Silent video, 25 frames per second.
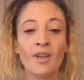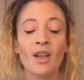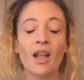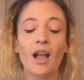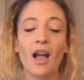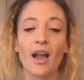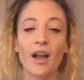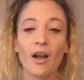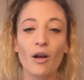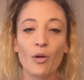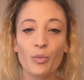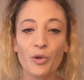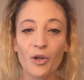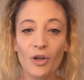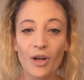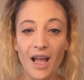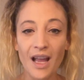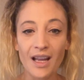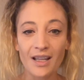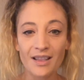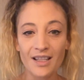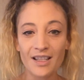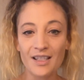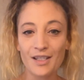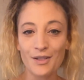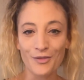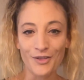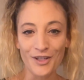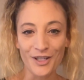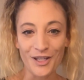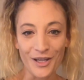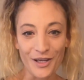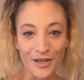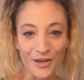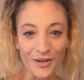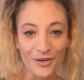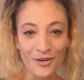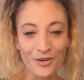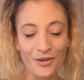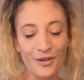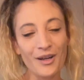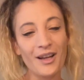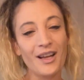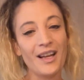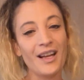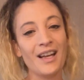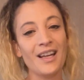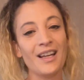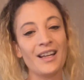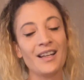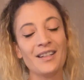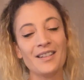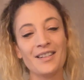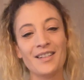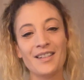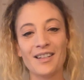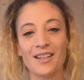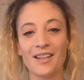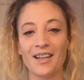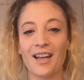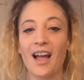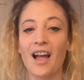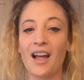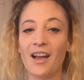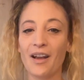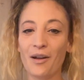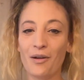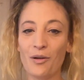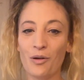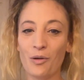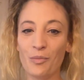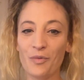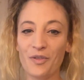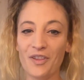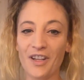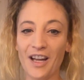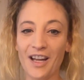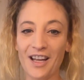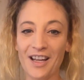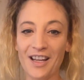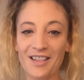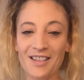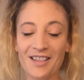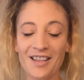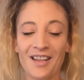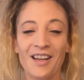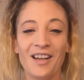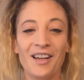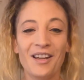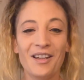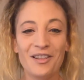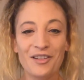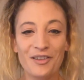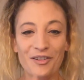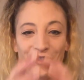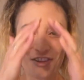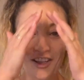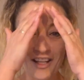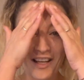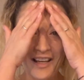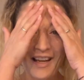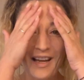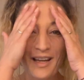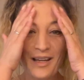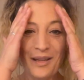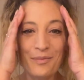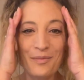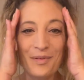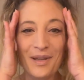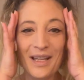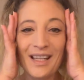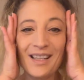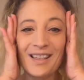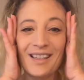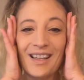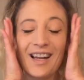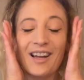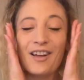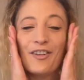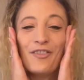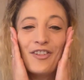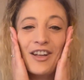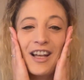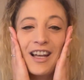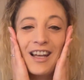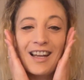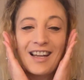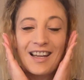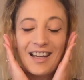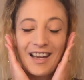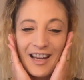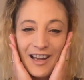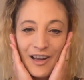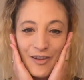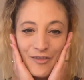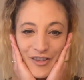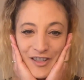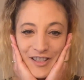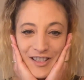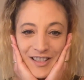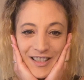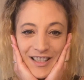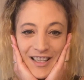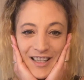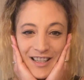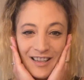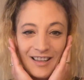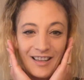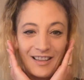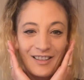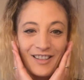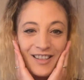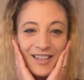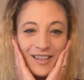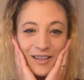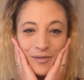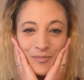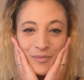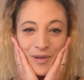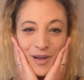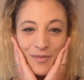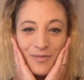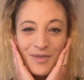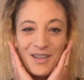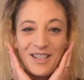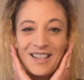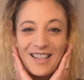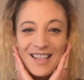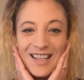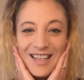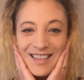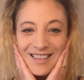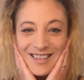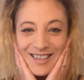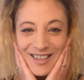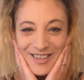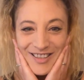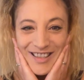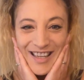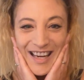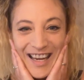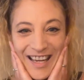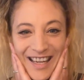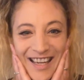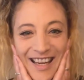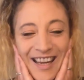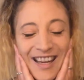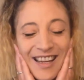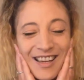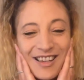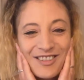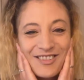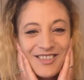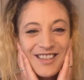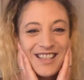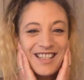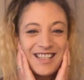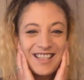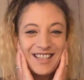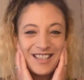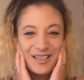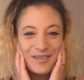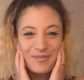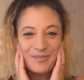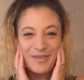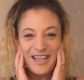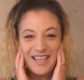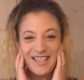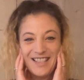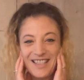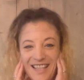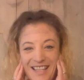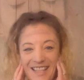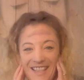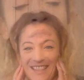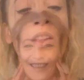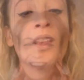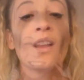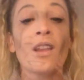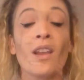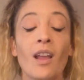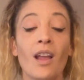I hope you like this video and I hope that you feel like me. I felt like I have a baby skin today, which is amazing.